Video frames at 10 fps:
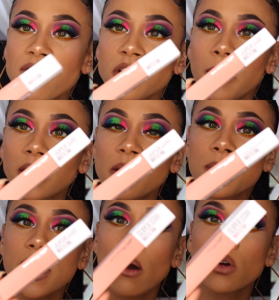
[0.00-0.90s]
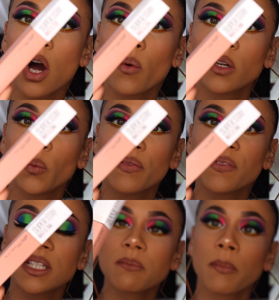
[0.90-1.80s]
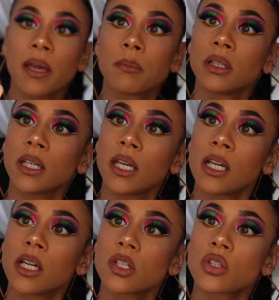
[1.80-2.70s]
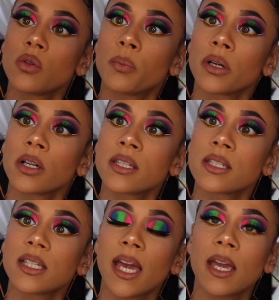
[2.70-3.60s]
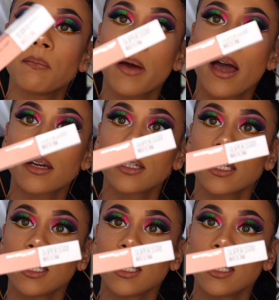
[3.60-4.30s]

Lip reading: After my lips, I'll go in with this Maybelline Super Stay Matte